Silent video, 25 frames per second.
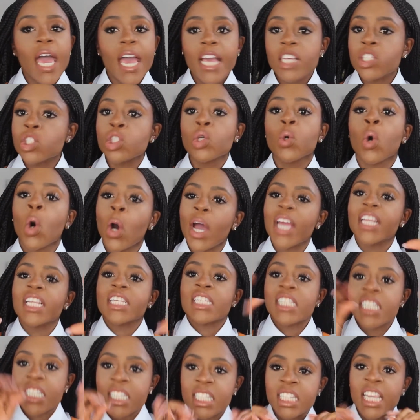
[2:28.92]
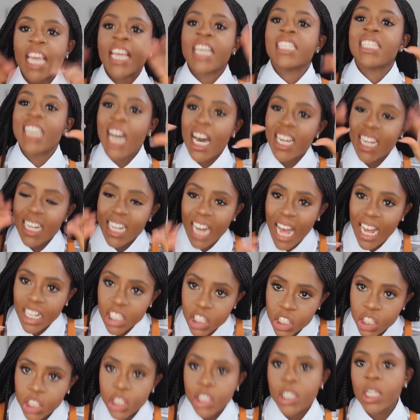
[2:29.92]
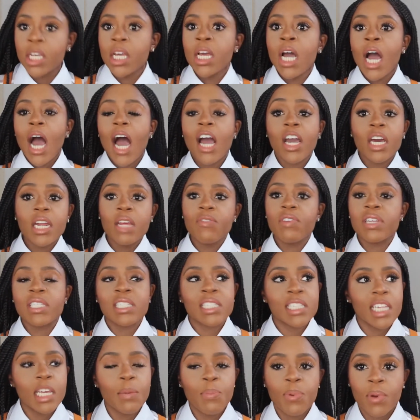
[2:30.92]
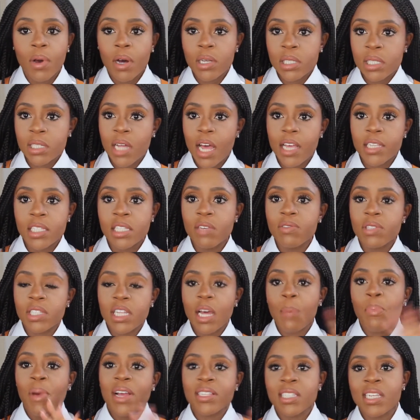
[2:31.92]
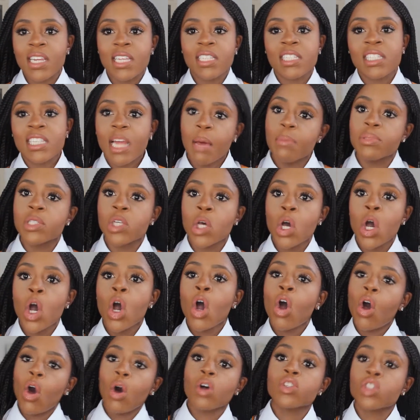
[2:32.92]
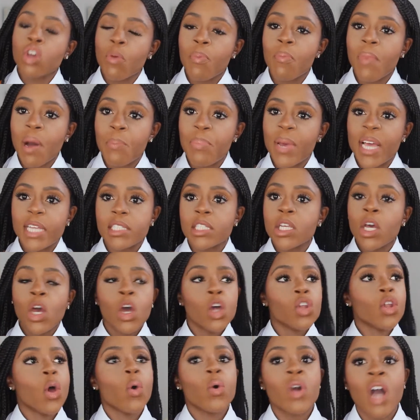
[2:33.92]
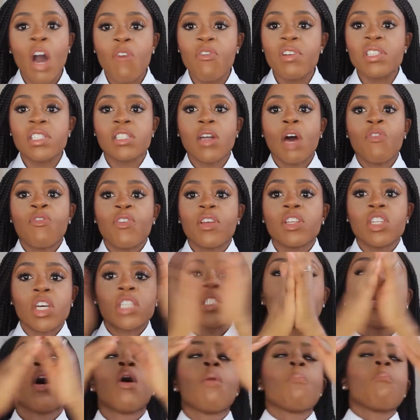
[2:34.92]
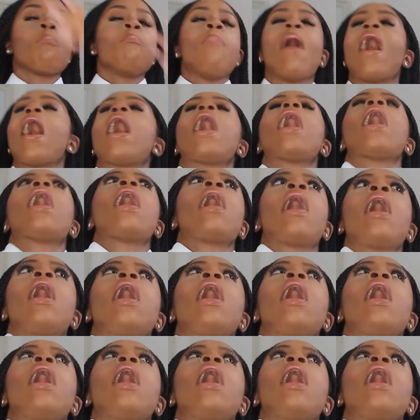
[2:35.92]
It's too hot. It just needs to take it down a notch. I couldn't even sleep last night. Seriously, I practically slept on top of my bed. No covers, nothing. Just bah.